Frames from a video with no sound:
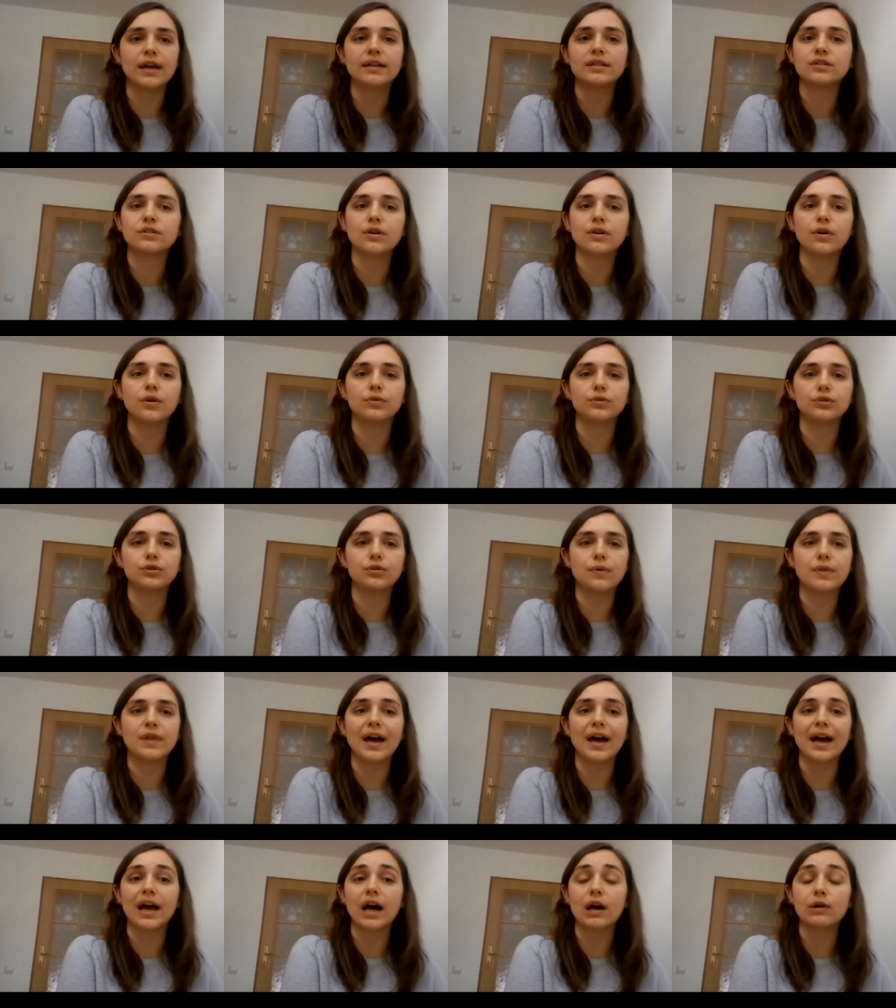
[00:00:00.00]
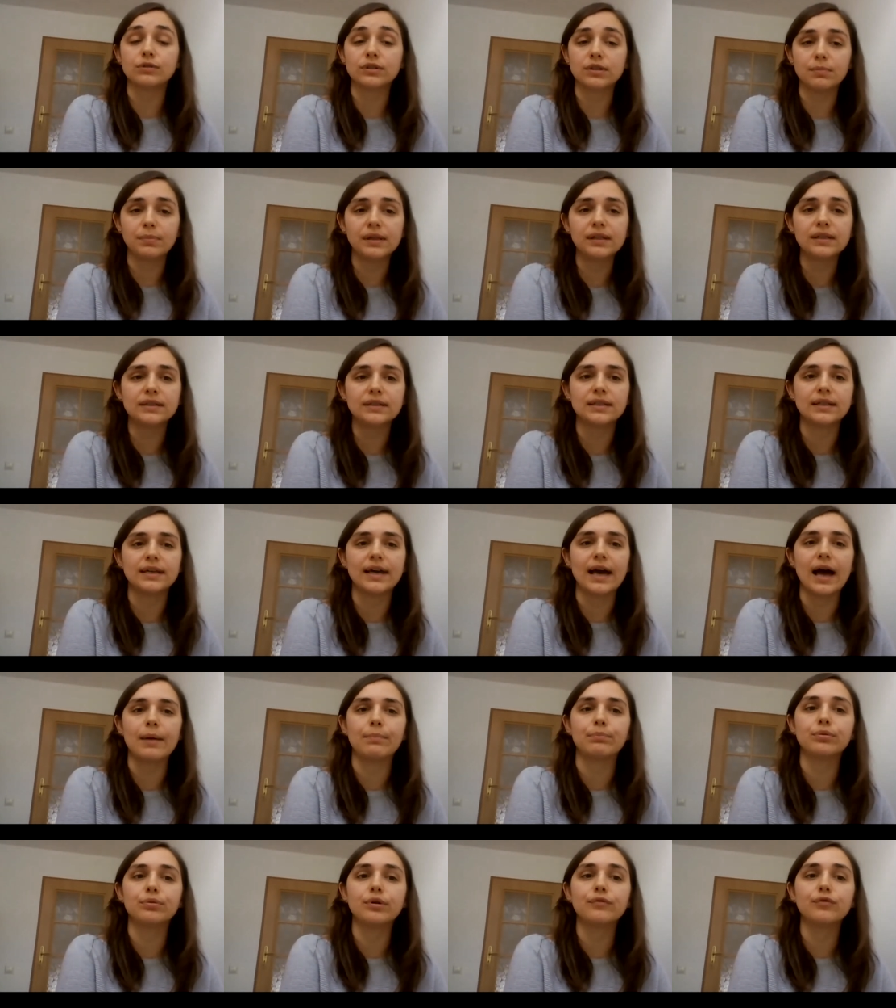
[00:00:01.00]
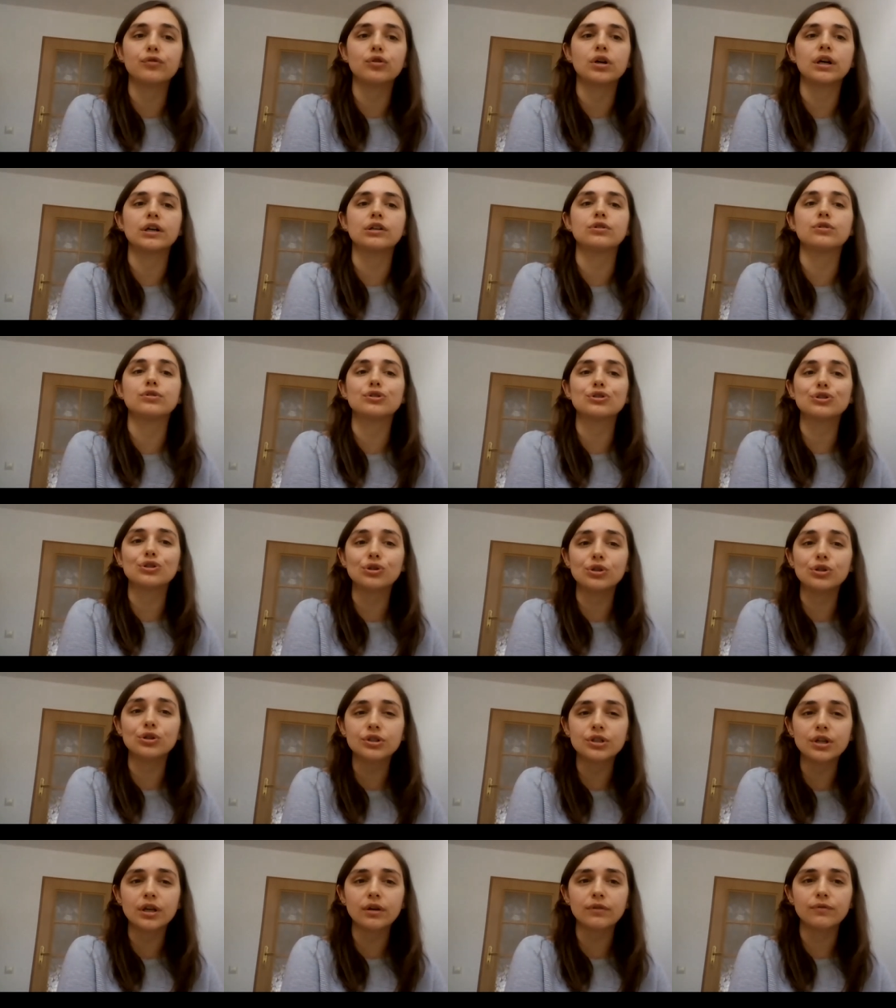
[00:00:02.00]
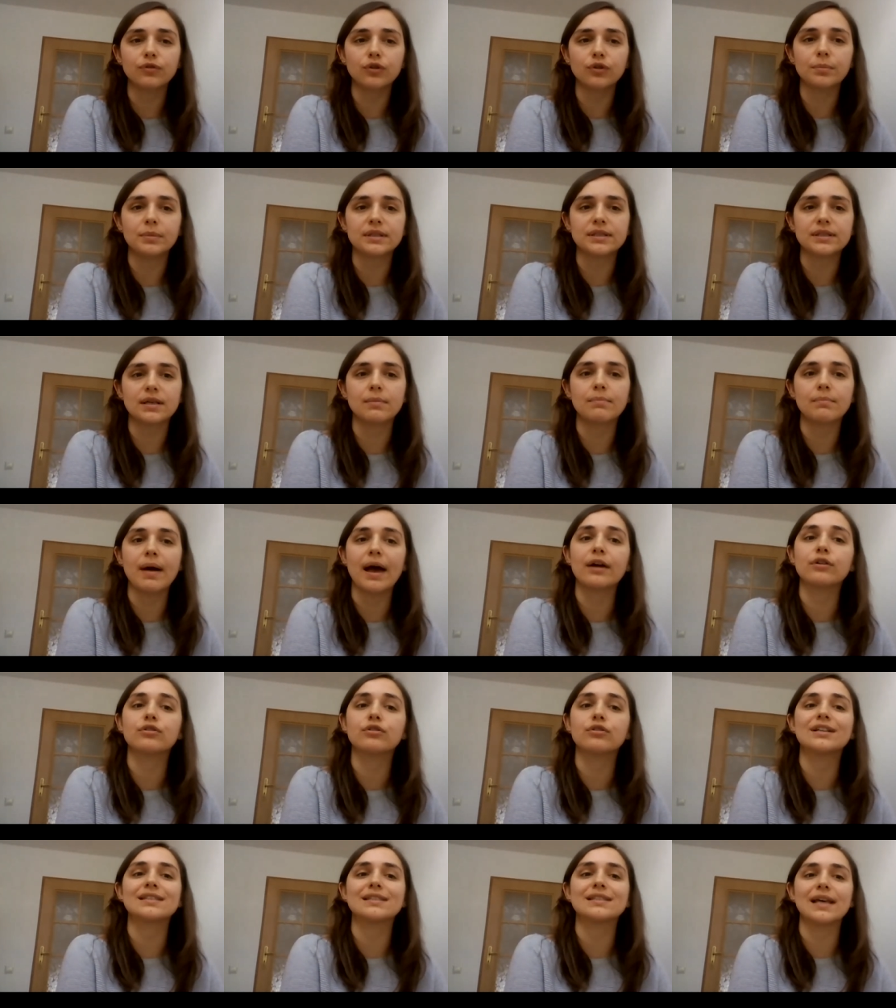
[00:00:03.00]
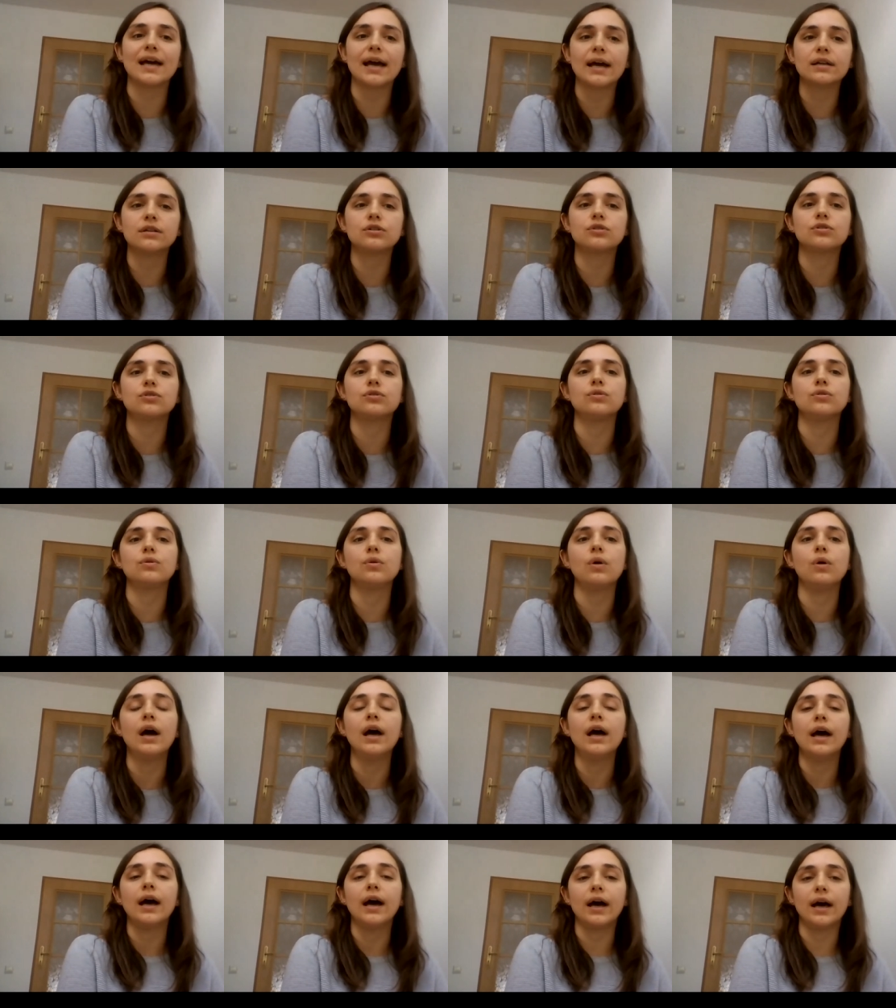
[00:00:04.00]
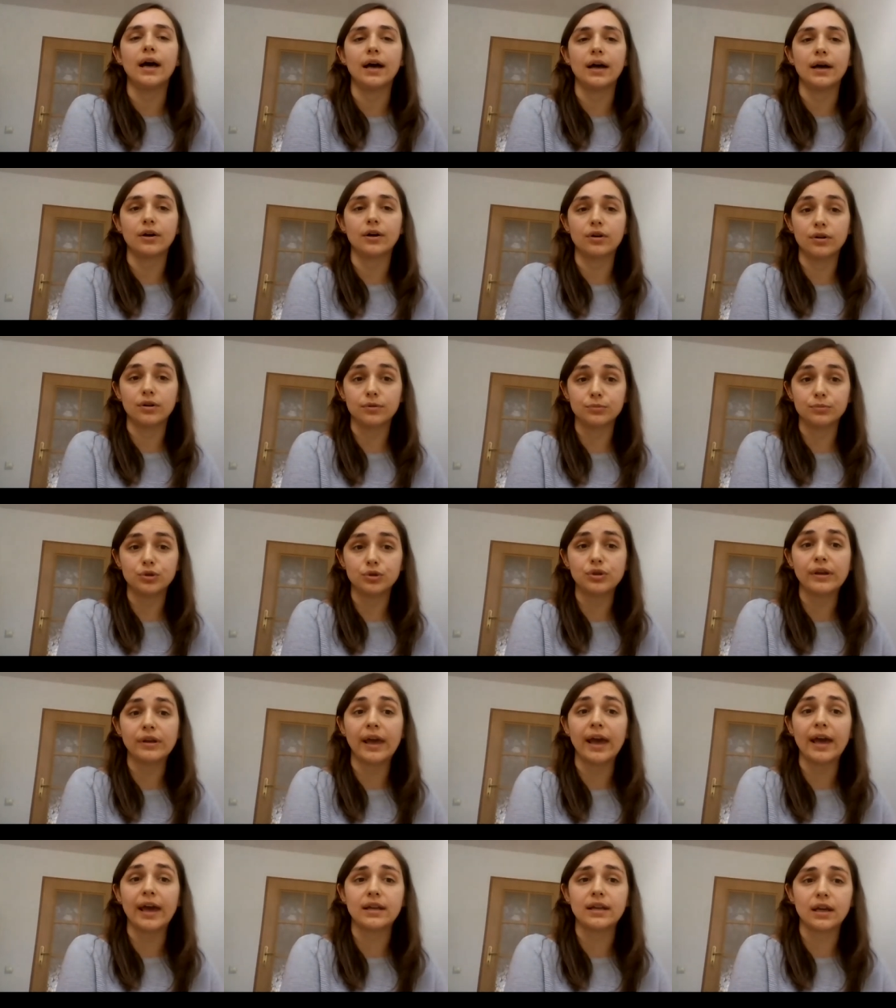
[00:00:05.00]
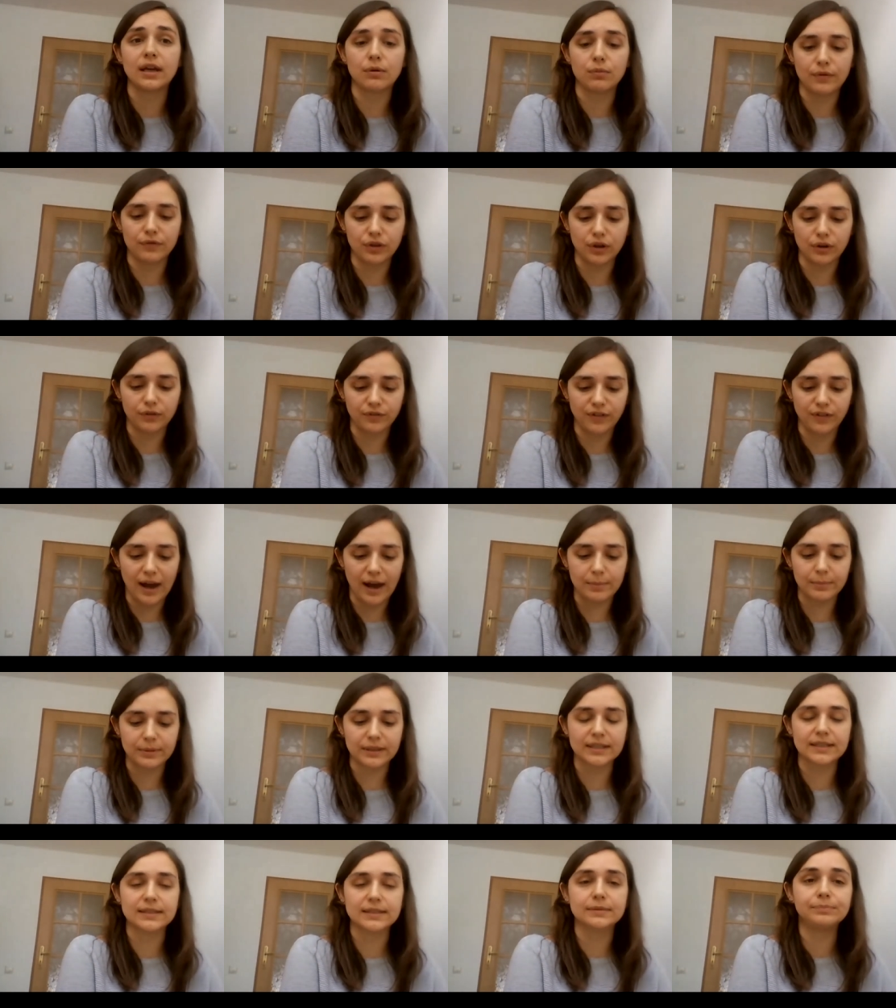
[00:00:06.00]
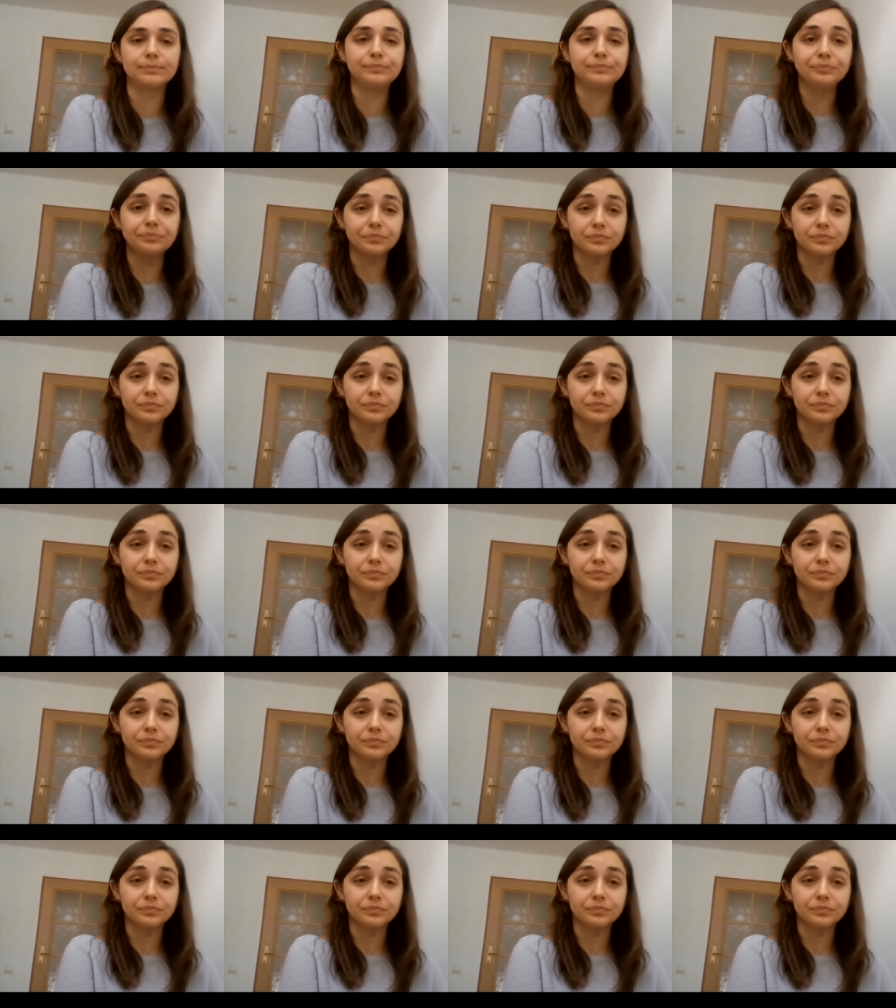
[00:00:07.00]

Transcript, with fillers: So, to the accountability gap with regard to searching for missing migrants and to uh, communicating with their families around this.